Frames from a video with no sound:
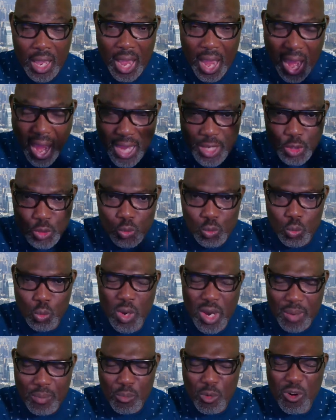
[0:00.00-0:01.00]
as
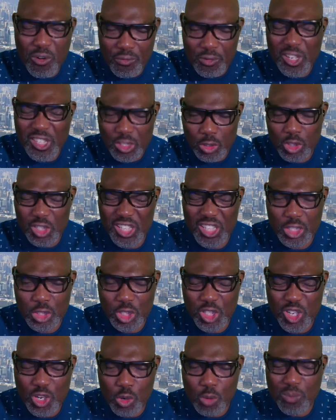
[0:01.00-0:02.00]
we move into
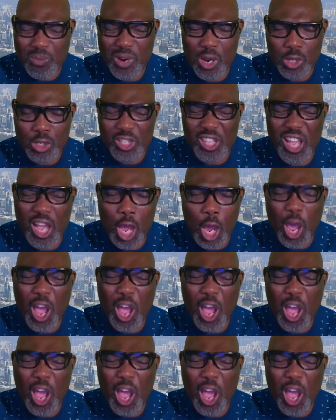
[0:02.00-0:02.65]
this new month,